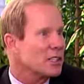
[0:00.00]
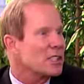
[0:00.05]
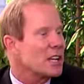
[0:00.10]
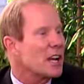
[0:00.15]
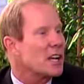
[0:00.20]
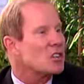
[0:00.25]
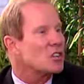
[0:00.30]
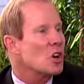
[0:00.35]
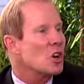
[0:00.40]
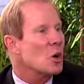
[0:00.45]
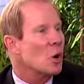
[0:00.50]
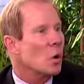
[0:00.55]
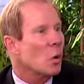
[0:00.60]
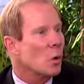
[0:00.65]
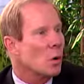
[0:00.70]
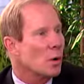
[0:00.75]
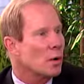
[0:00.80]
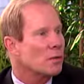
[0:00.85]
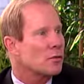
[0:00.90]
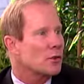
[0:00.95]
touch,
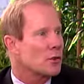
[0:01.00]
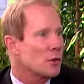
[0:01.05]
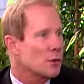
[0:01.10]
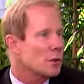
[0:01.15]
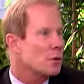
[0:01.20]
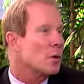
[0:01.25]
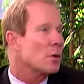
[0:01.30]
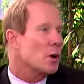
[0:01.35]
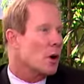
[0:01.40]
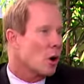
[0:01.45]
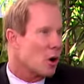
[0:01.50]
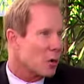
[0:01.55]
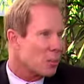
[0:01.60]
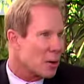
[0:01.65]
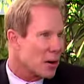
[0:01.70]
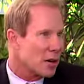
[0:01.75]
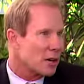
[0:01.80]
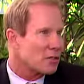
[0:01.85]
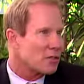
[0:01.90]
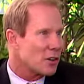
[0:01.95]
or if we're doing what we call
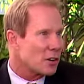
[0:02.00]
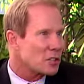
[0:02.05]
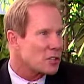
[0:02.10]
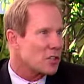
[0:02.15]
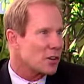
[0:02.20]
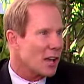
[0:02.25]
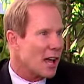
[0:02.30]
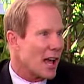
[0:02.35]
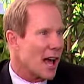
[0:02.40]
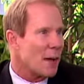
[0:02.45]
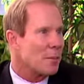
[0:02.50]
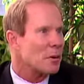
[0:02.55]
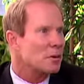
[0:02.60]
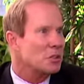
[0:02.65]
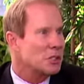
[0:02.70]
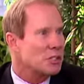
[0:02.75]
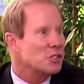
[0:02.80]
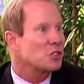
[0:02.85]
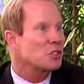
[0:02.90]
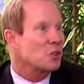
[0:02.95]
a parafunctional
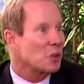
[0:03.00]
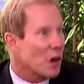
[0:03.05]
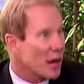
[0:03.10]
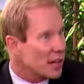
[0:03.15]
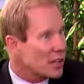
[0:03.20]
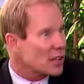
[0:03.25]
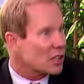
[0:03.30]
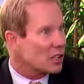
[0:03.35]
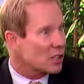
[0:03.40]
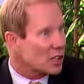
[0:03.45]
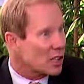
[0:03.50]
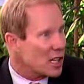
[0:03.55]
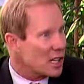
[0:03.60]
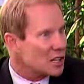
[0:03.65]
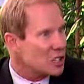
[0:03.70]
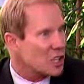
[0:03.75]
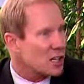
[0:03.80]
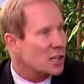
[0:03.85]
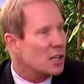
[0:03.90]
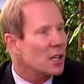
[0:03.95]
habit, which is grinding or
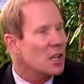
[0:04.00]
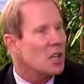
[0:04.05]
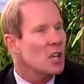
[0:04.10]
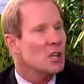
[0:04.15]
clenching.